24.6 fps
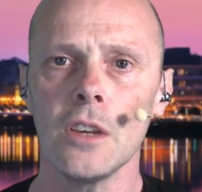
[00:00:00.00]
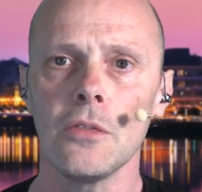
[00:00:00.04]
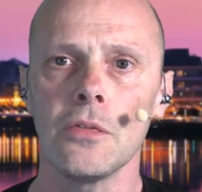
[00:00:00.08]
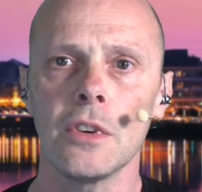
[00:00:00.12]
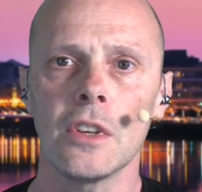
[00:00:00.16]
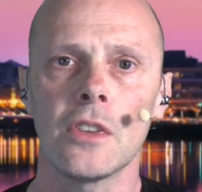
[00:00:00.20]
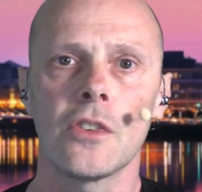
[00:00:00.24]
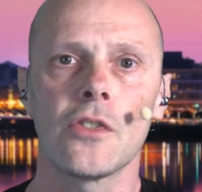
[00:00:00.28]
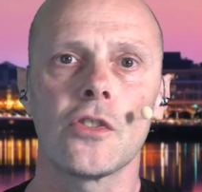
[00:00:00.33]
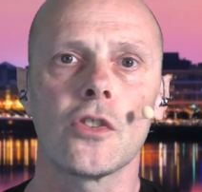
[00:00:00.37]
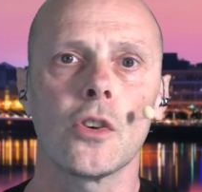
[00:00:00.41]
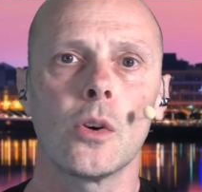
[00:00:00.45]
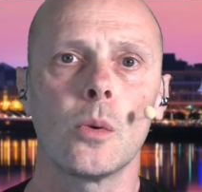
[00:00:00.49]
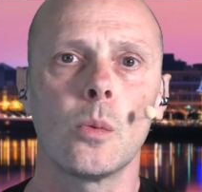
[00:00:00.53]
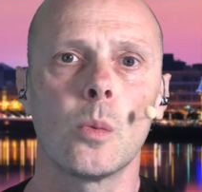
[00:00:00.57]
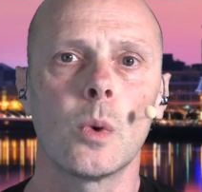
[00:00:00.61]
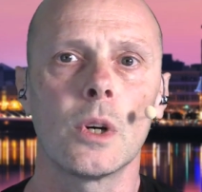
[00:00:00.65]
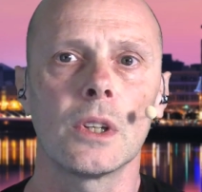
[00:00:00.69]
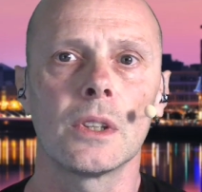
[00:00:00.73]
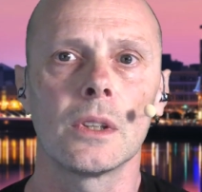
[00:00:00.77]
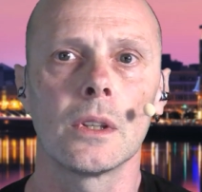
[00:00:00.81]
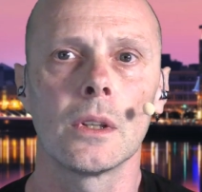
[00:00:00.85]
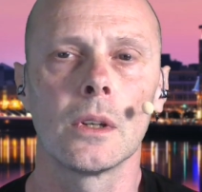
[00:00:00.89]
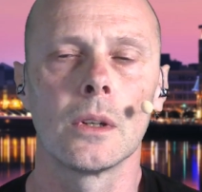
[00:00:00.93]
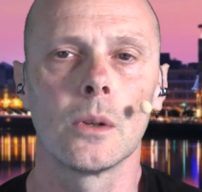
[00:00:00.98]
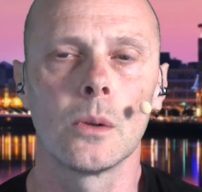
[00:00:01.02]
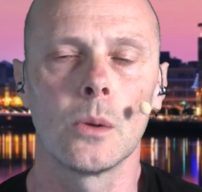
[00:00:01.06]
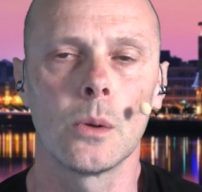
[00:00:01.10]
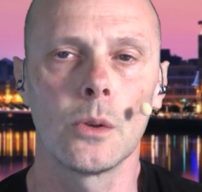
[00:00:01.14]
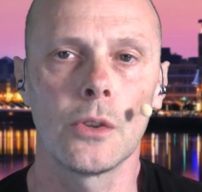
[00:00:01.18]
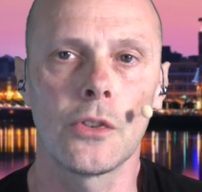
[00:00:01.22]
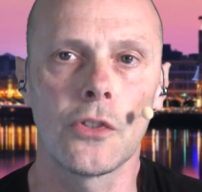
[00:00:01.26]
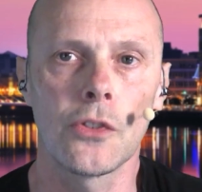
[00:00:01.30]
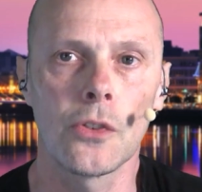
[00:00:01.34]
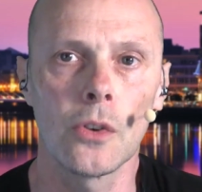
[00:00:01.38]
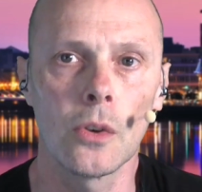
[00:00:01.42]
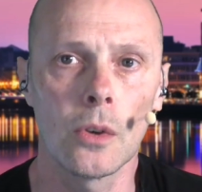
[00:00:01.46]
someone who
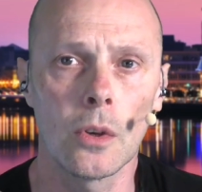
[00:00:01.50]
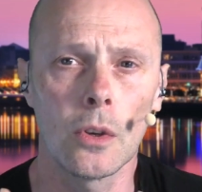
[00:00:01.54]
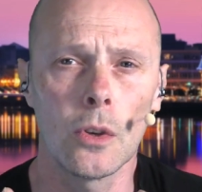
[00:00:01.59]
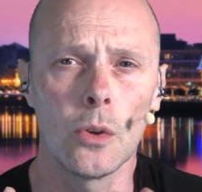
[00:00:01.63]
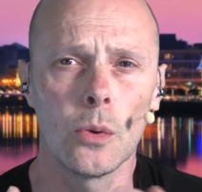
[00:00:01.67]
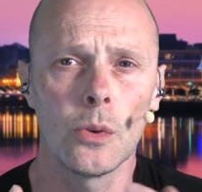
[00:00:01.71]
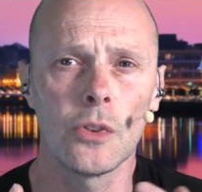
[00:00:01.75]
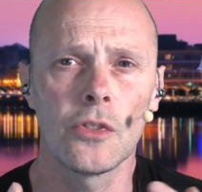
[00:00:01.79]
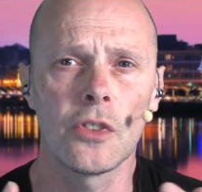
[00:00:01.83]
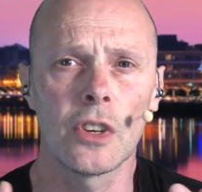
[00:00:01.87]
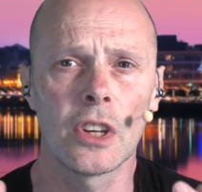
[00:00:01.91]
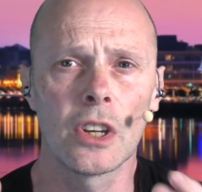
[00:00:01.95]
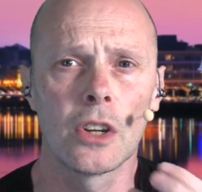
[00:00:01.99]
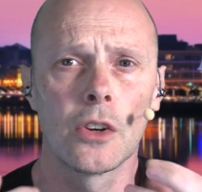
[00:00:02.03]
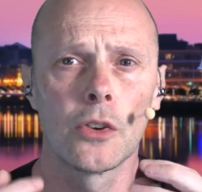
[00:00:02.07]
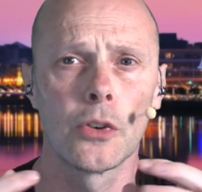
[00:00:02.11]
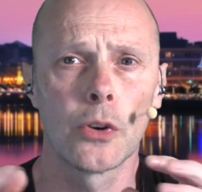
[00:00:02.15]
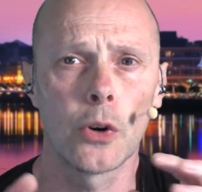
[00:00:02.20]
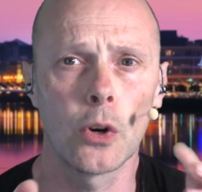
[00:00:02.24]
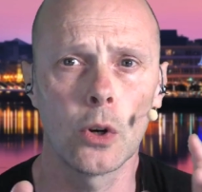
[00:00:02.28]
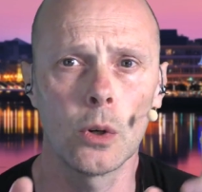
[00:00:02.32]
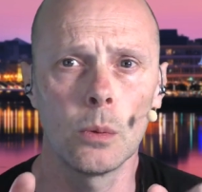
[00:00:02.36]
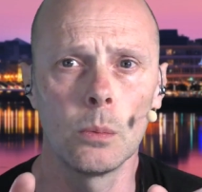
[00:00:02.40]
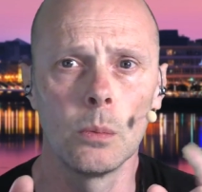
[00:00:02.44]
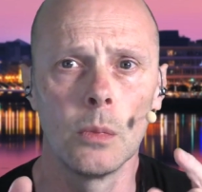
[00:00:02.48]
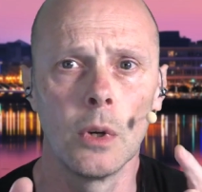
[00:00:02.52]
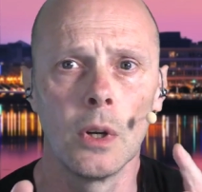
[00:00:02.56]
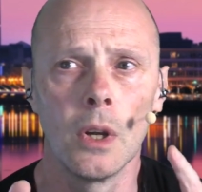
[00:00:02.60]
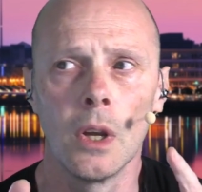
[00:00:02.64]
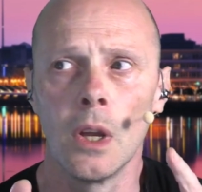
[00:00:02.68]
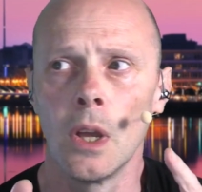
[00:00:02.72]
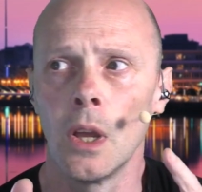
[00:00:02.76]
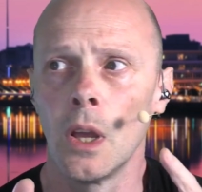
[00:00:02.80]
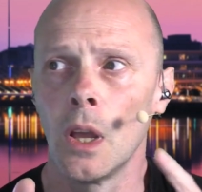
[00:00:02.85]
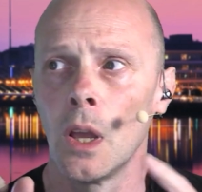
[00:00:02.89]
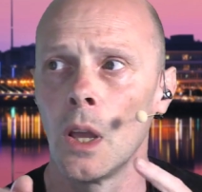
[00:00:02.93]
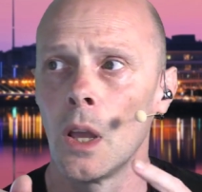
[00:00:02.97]
is using Chrome
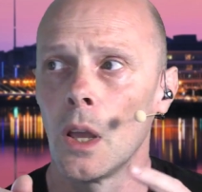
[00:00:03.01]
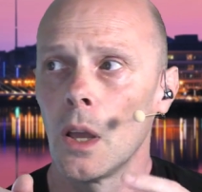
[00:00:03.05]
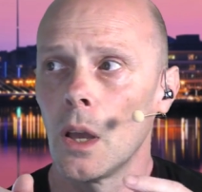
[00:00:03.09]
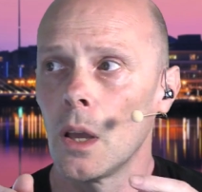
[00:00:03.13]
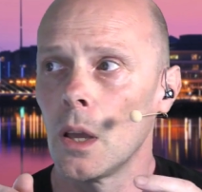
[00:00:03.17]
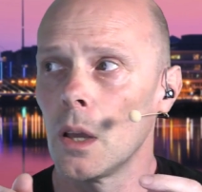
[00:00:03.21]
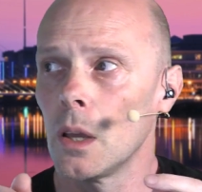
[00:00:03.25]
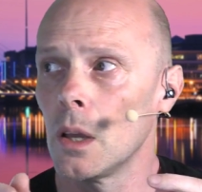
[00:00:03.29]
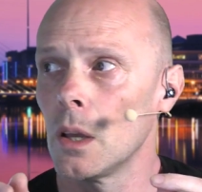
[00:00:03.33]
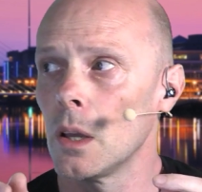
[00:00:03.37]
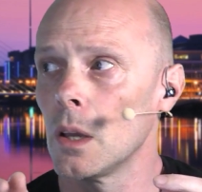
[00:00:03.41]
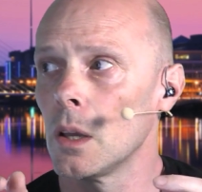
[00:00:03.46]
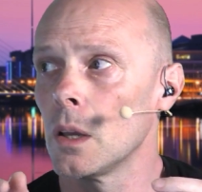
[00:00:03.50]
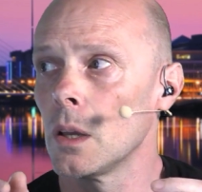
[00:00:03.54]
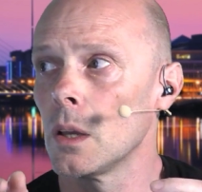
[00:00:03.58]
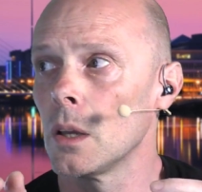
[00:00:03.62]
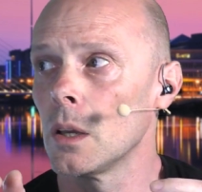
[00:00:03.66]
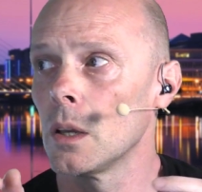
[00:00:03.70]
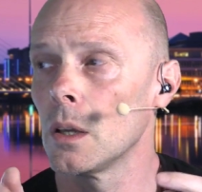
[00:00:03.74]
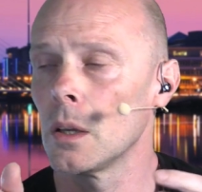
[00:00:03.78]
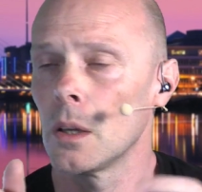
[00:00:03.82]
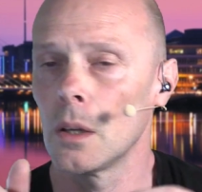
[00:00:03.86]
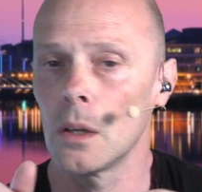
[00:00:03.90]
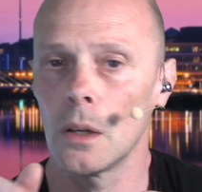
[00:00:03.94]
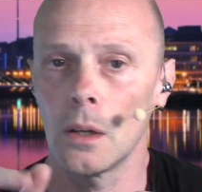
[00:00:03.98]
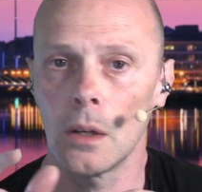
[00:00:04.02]
in